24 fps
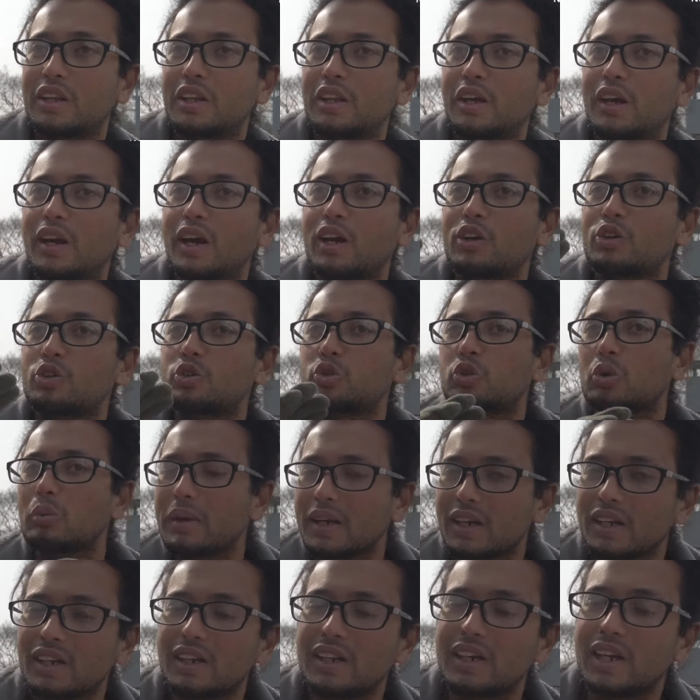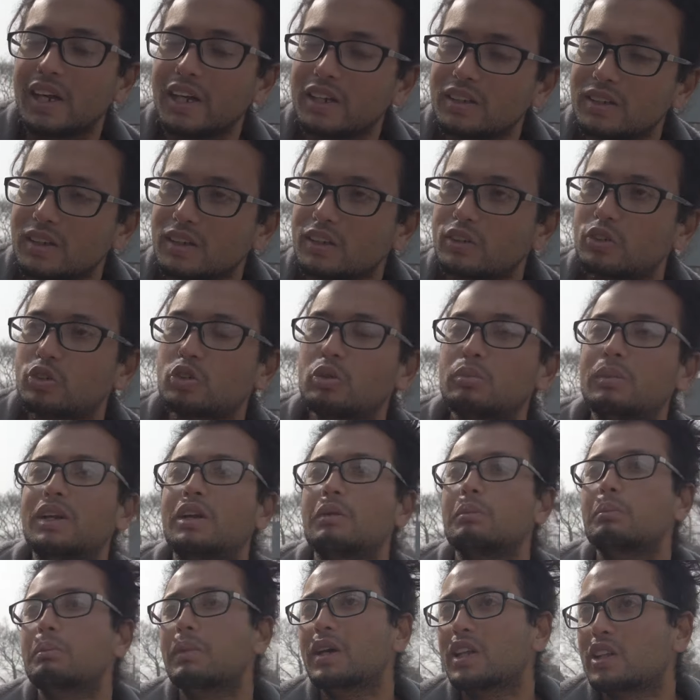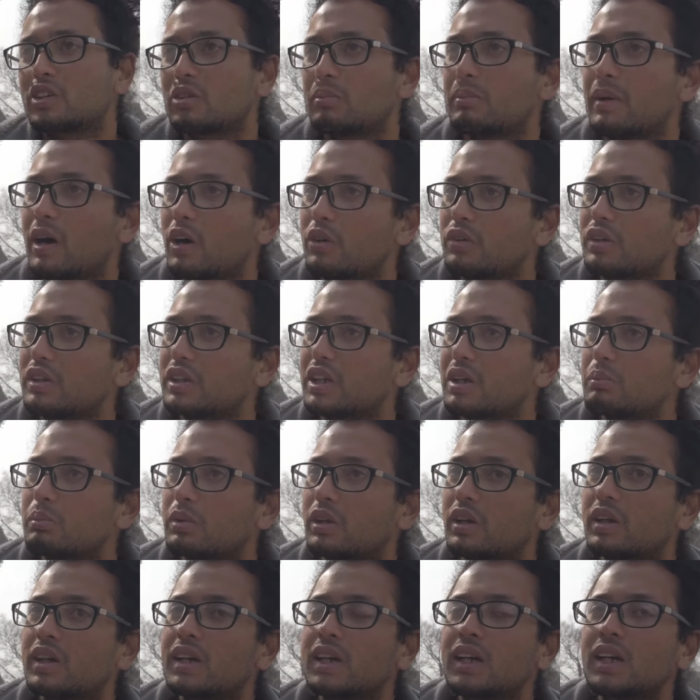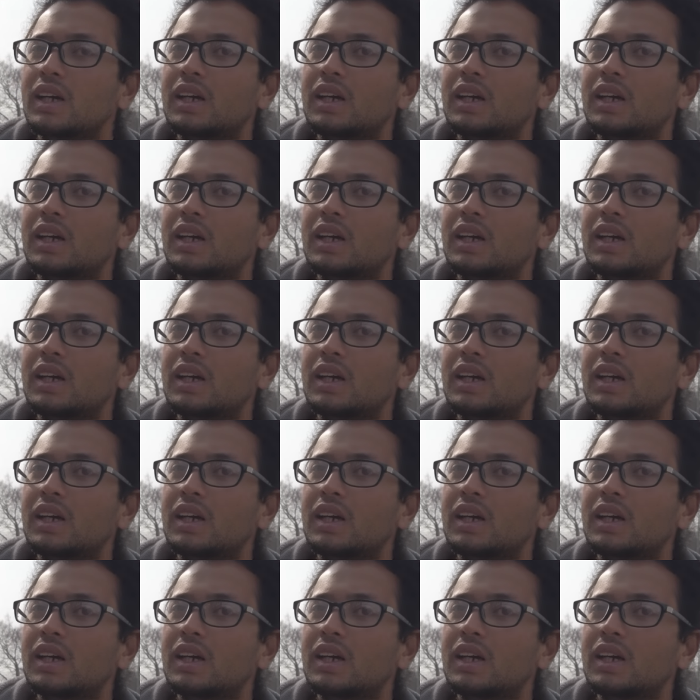there are so many legends, so many myths about the temple.